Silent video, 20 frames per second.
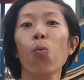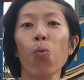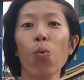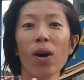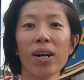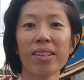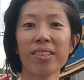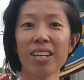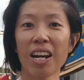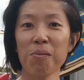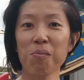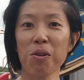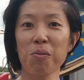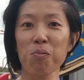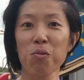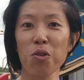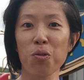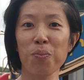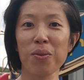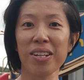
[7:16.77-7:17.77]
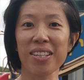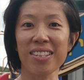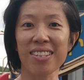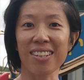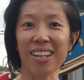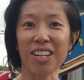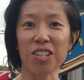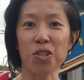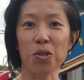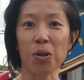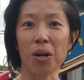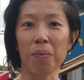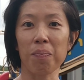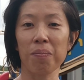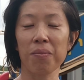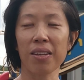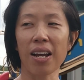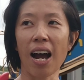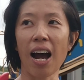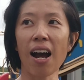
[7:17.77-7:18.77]
What type of movements light you up?
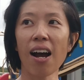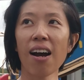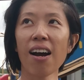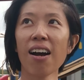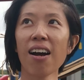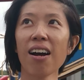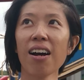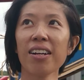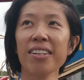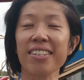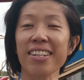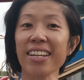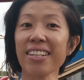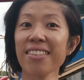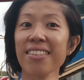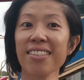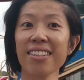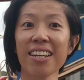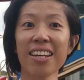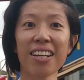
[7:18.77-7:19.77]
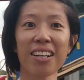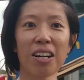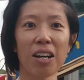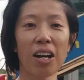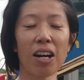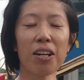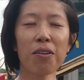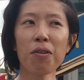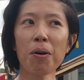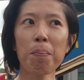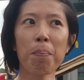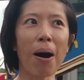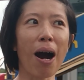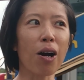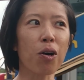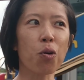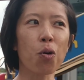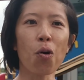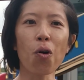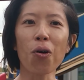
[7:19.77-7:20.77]
Ah, dancing, or even
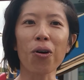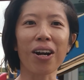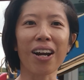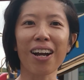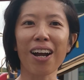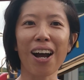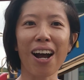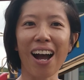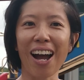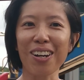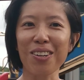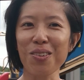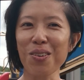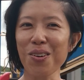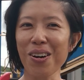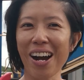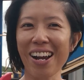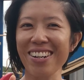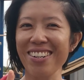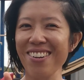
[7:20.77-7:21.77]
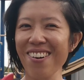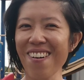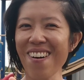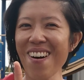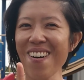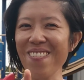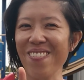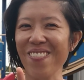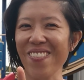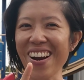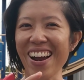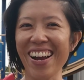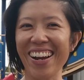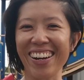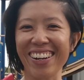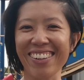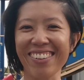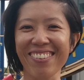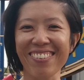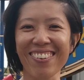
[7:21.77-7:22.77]
parkour. Eh? I know, I know a
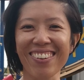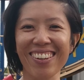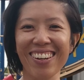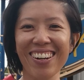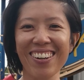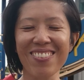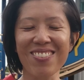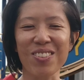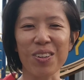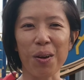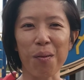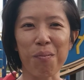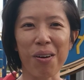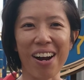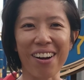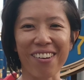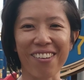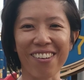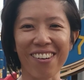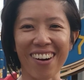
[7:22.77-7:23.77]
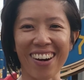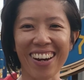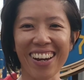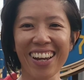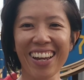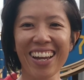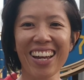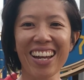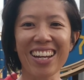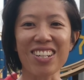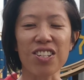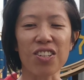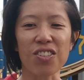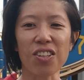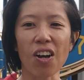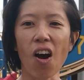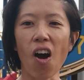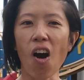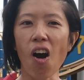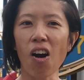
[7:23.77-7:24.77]
friend who loves doing parkour and
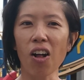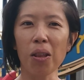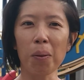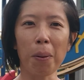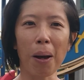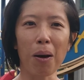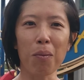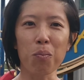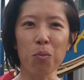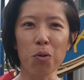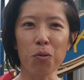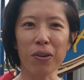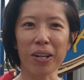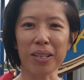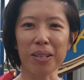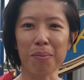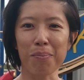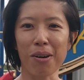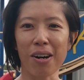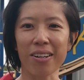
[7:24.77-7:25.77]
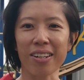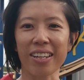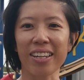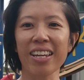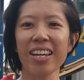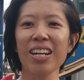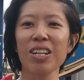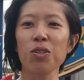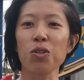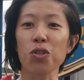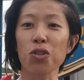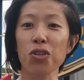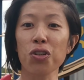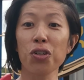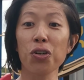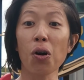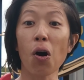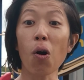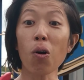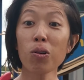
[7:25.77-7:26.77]
she's all about moving the body. Do
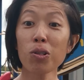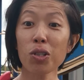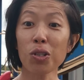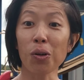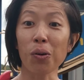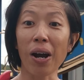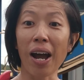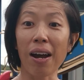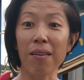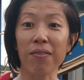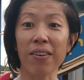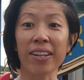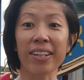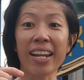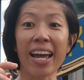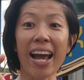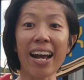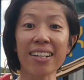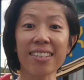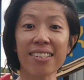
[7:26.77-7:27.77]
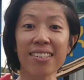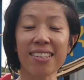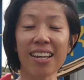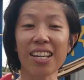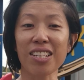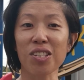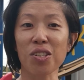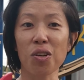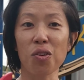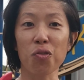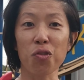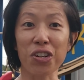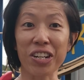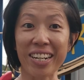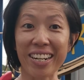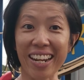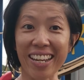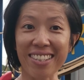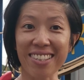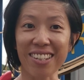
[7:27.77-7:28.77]
you also have an exercise
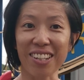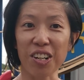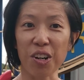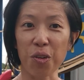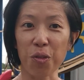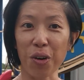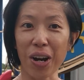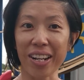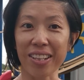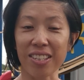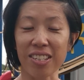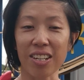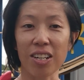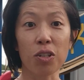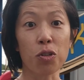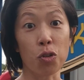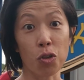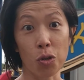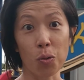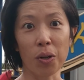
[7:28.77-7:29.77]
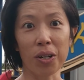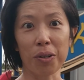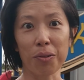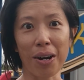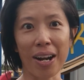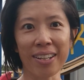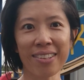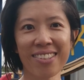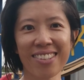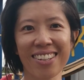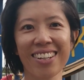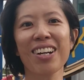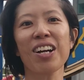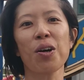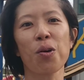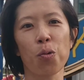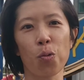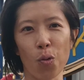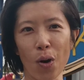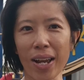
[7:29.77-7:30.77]
related rant? Do you want to rent?
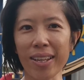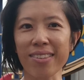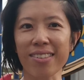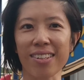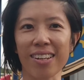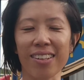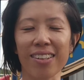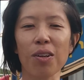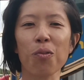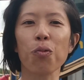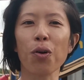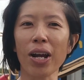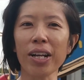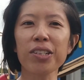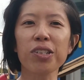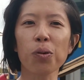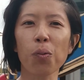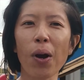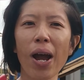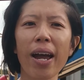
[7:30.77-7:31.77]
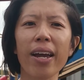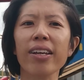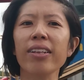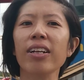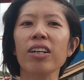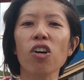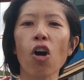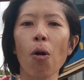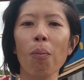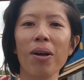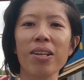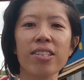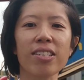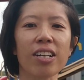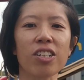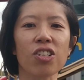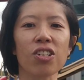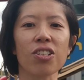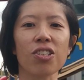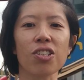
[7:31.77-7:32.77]
Rent it. Rent away in the comment
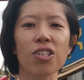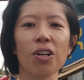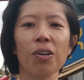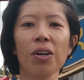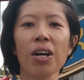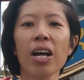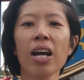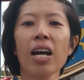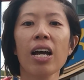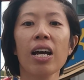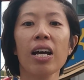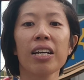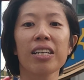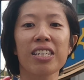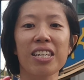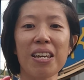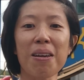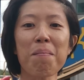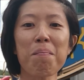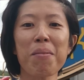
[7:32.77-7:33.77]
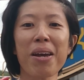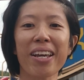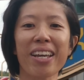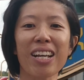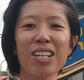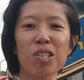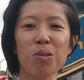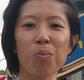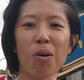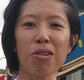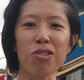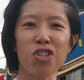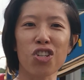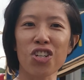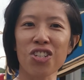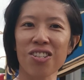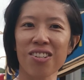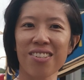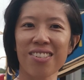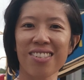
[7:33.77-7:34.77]
section. So keep making small
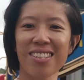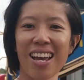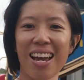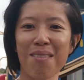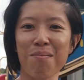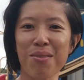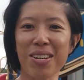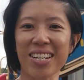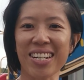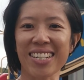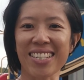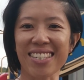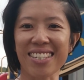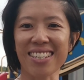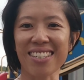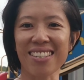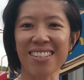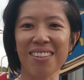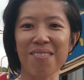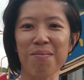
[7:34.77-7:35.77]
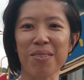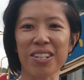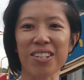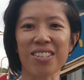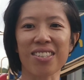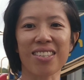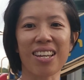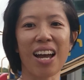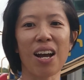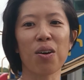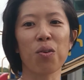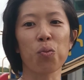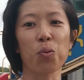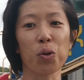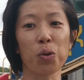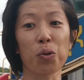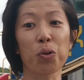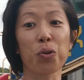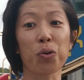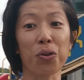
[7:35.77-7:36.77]
changes and be consistent because that
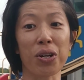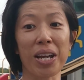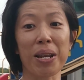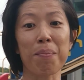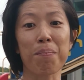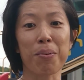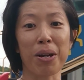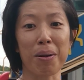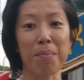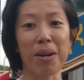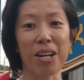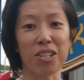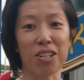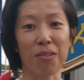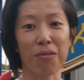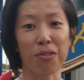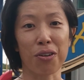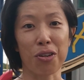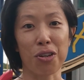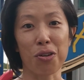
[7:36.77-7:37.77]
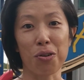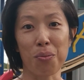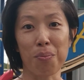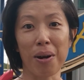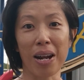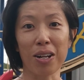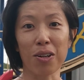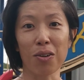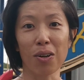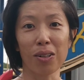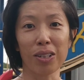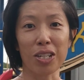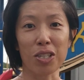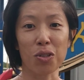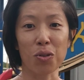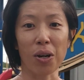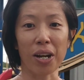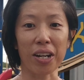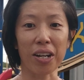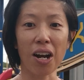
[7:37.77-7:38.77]
will create big magic for you. My goal is
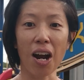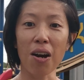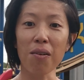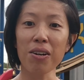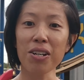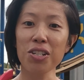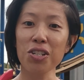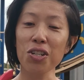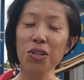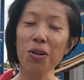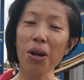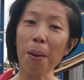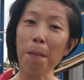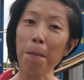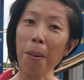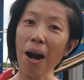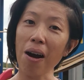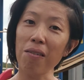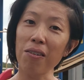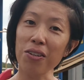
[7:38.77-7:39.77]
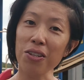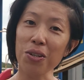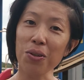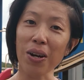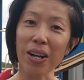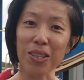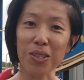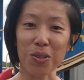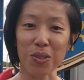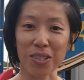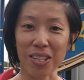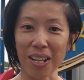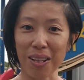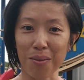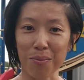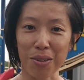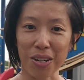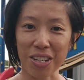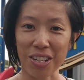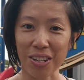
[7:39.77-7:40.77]
to encourage you, empower you, and to
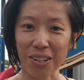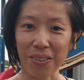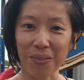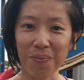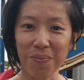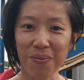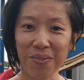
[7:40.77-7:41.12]
celebrate you.